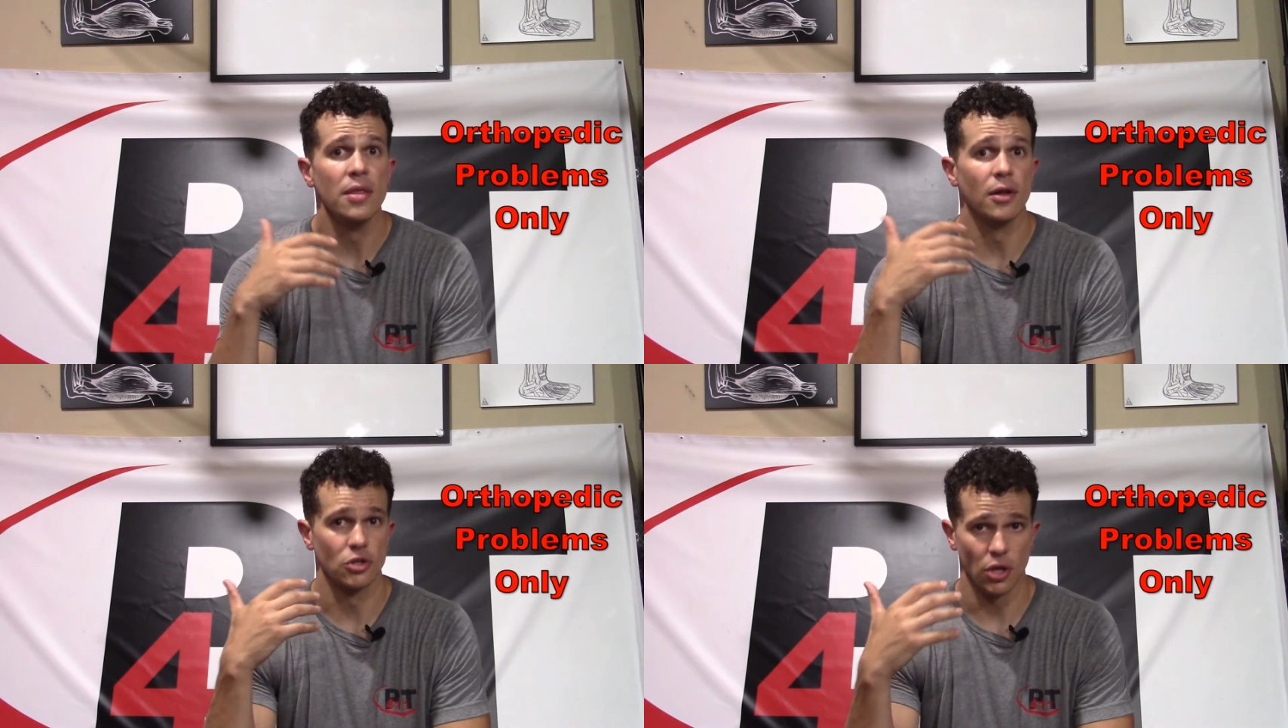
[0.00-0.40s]

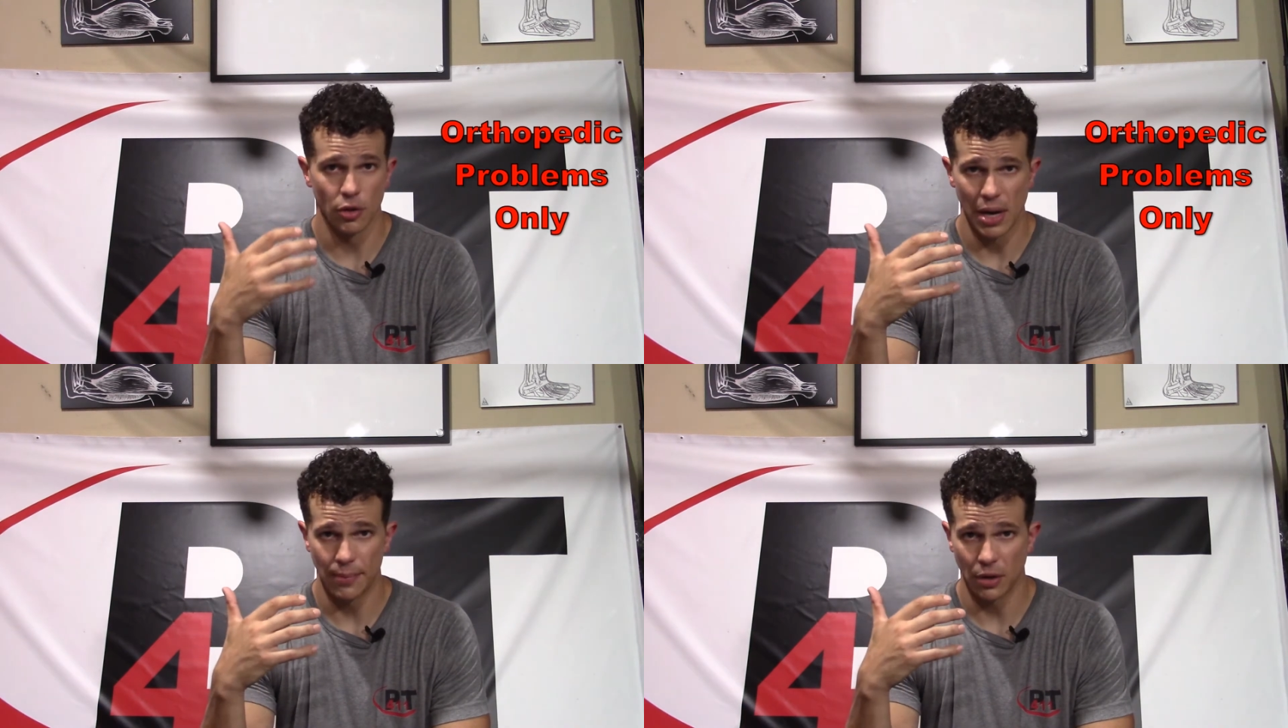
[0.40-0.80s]
There's
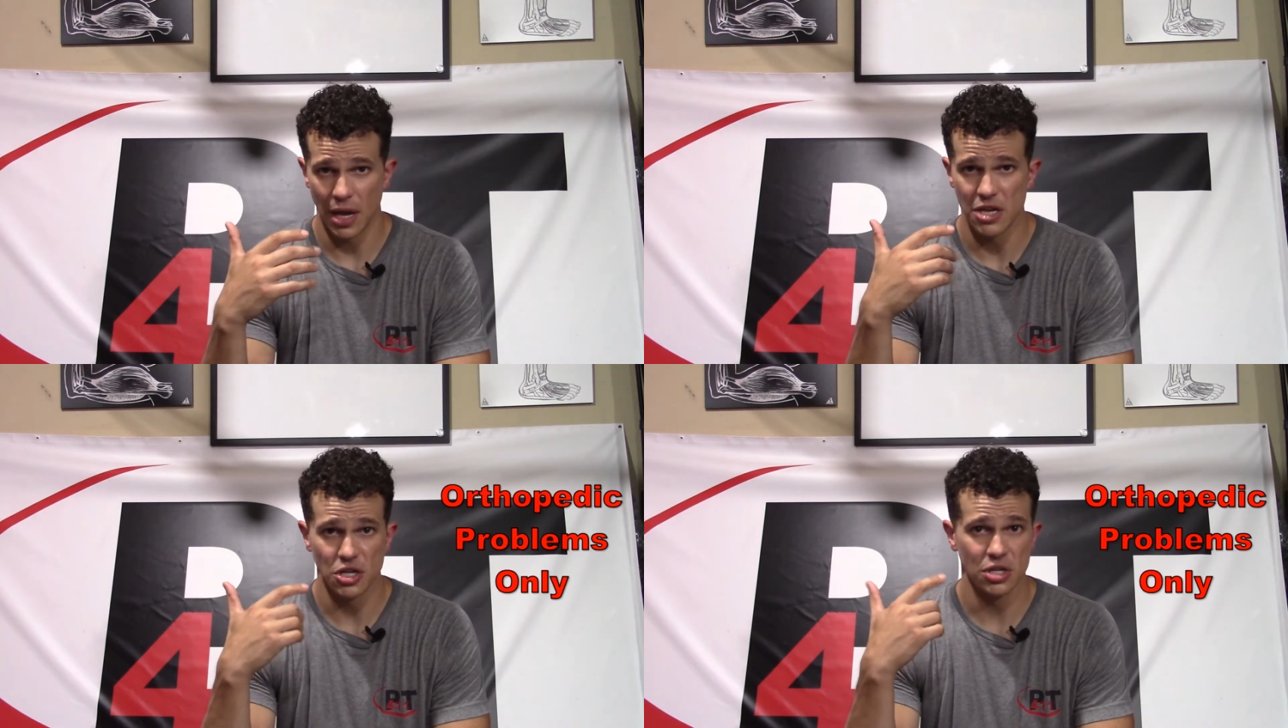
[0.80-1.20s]
other
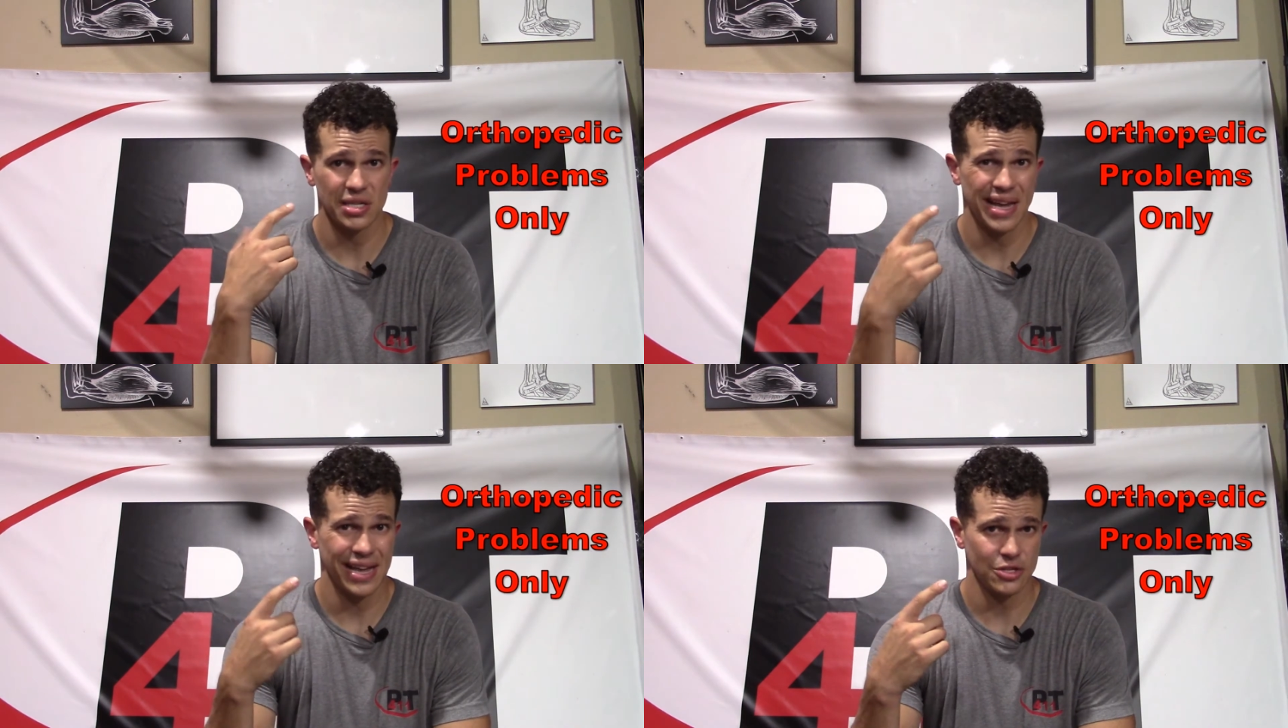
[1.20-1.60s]

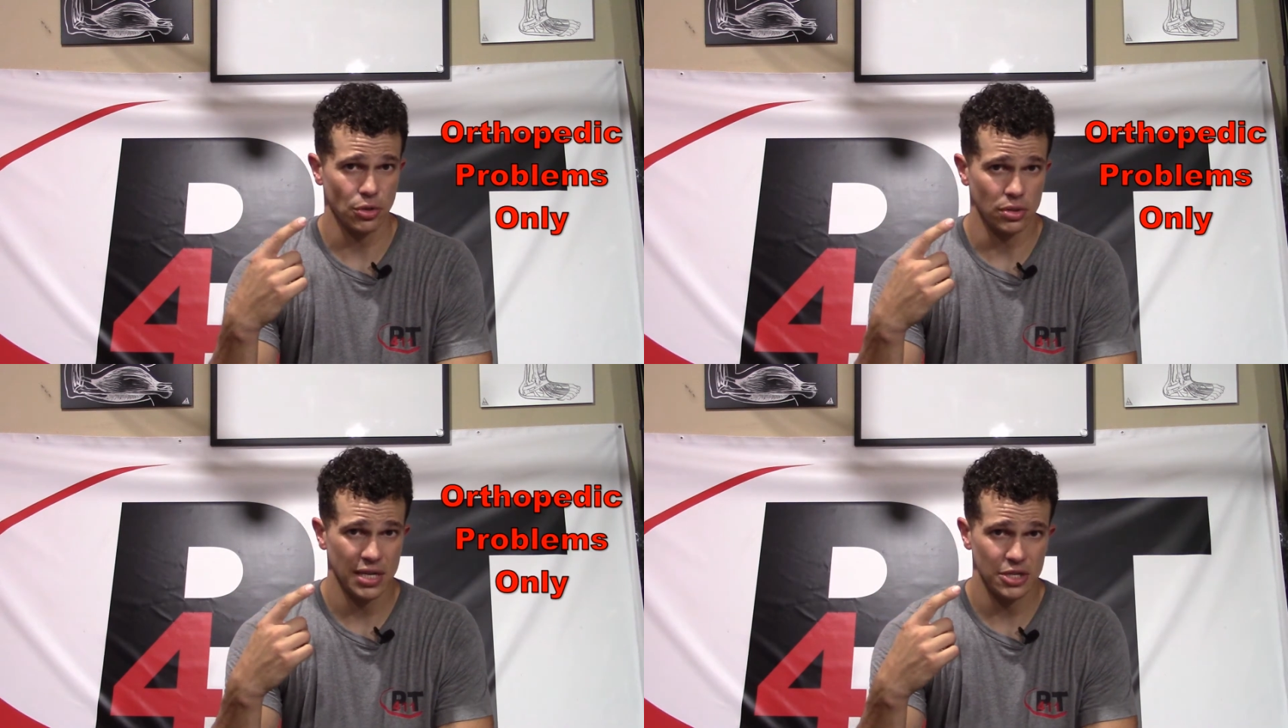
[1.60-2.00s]
applications,
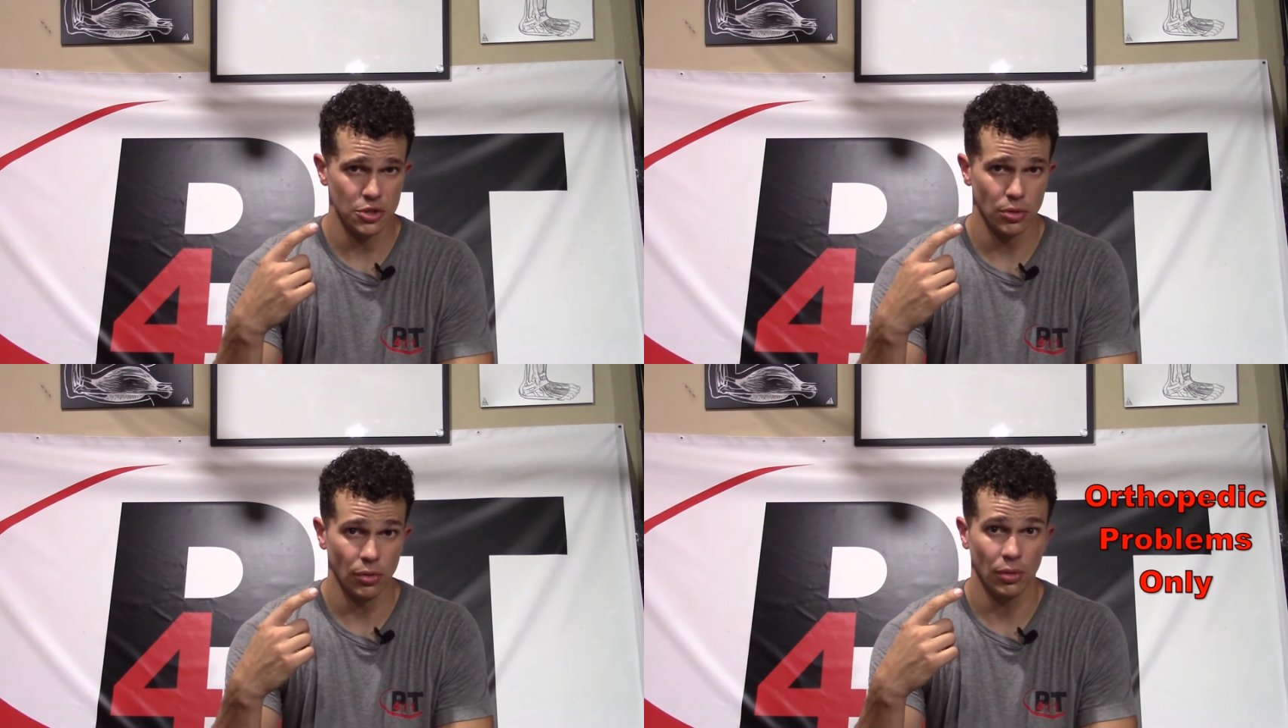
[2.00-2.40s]

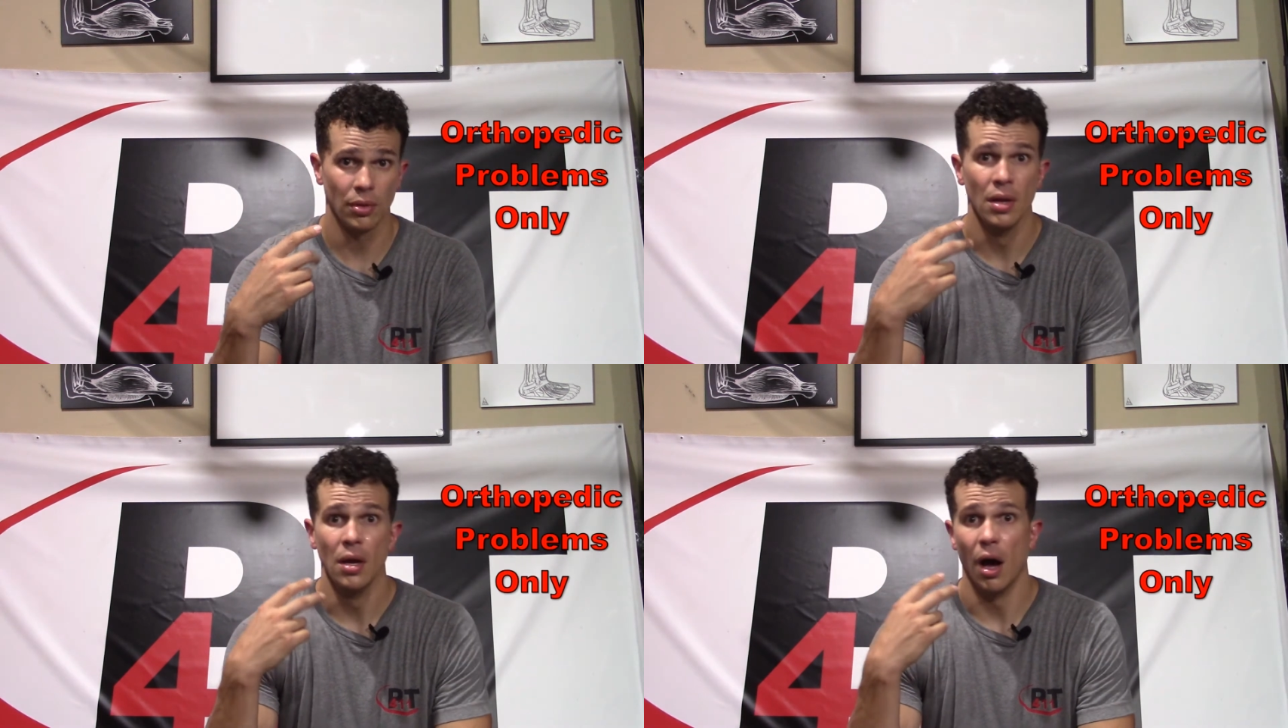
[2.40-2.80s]
gastrointestinal,